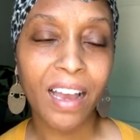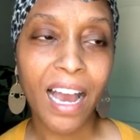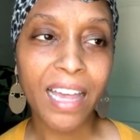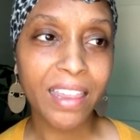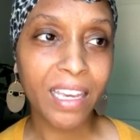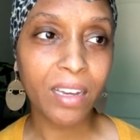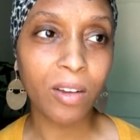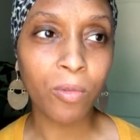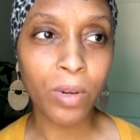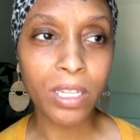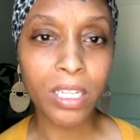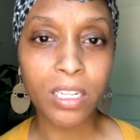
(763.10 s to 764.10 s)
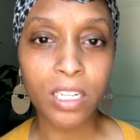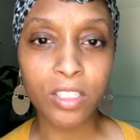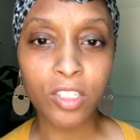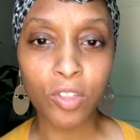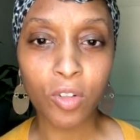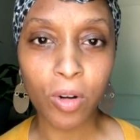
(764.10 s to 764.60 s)
I think really good
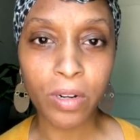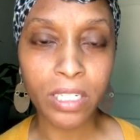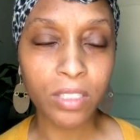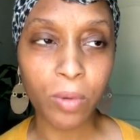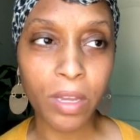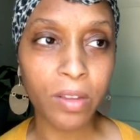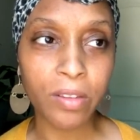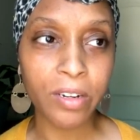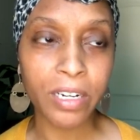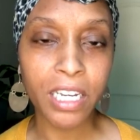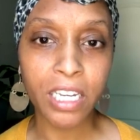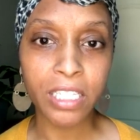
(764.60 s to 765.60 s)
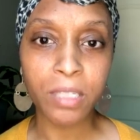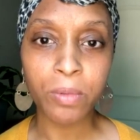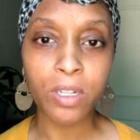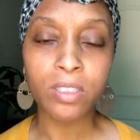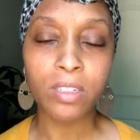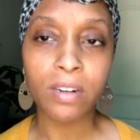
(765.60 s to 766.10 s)
stories, whether they're kids'
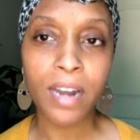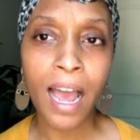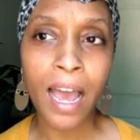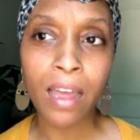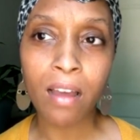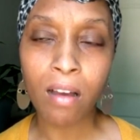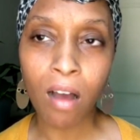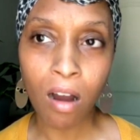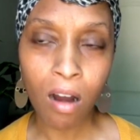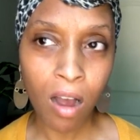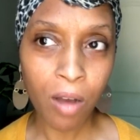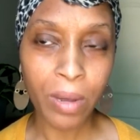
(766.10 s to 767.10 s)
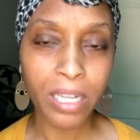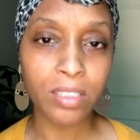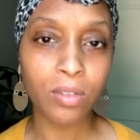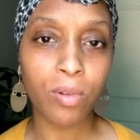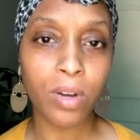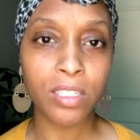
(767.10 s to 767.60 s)
books or not, are always
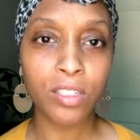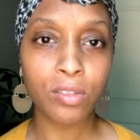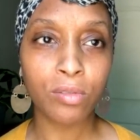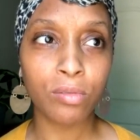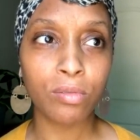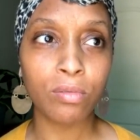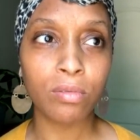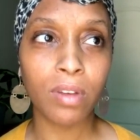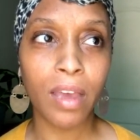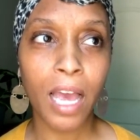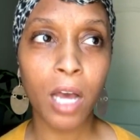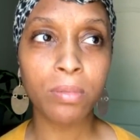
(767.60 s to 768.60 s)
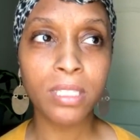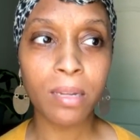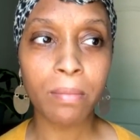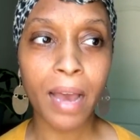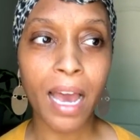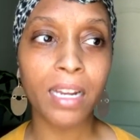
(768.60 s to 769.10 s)
going to help
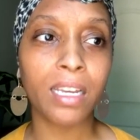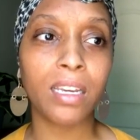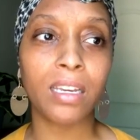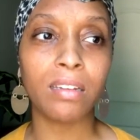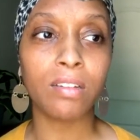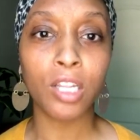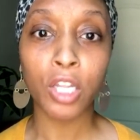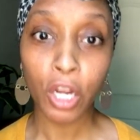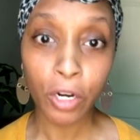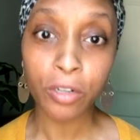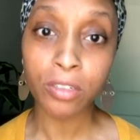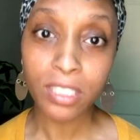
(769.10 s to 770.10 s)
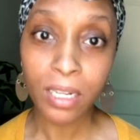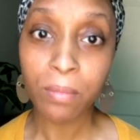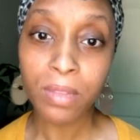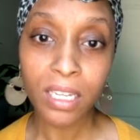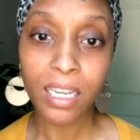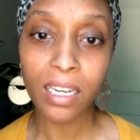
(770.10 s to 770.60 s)
somebody learn
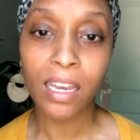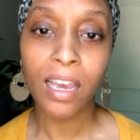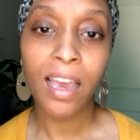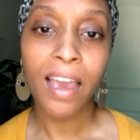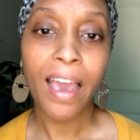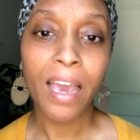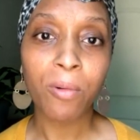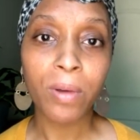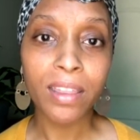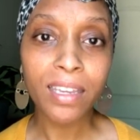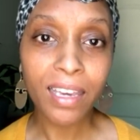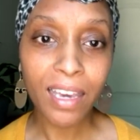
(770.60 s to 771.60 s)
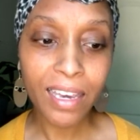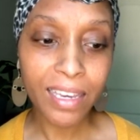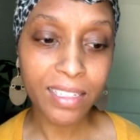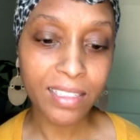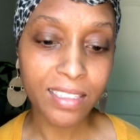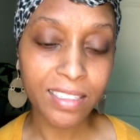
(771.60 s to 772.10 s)
something. And with
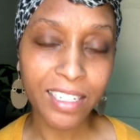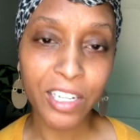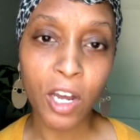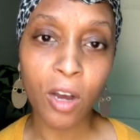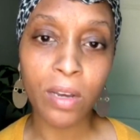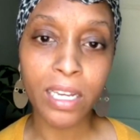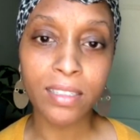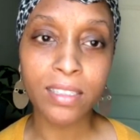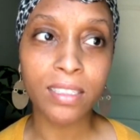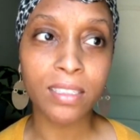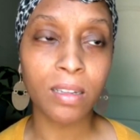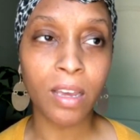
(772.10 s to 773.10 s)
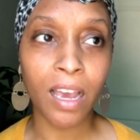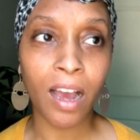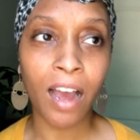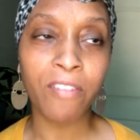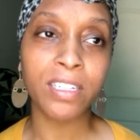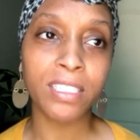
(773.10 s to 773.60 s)
kids, it's
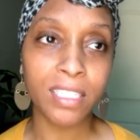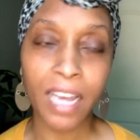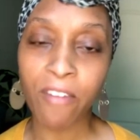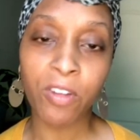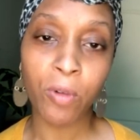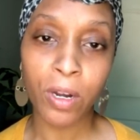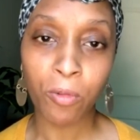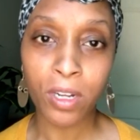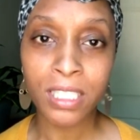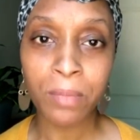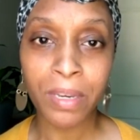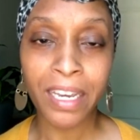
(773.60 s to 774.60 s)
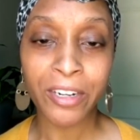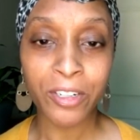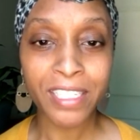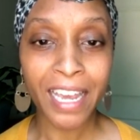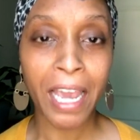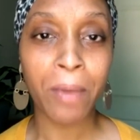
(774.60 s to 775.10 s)
obviously everyone wants to be
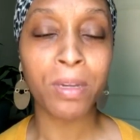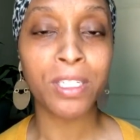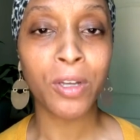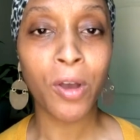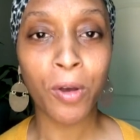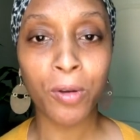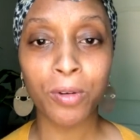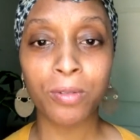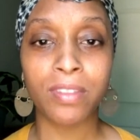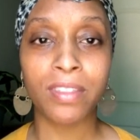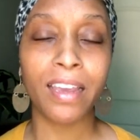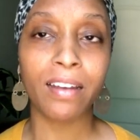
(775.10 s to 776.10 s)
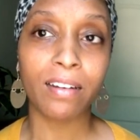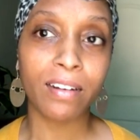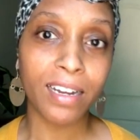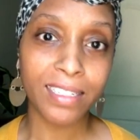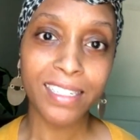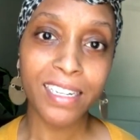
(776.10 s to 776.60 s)
entertained, but to hold their
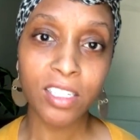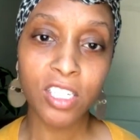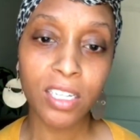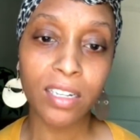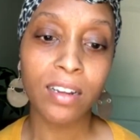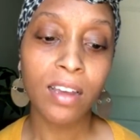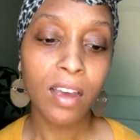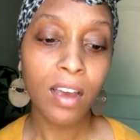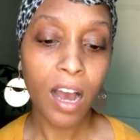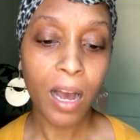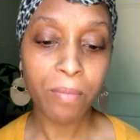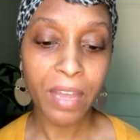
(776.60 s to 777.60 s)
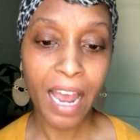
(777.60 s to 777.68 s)
attention, they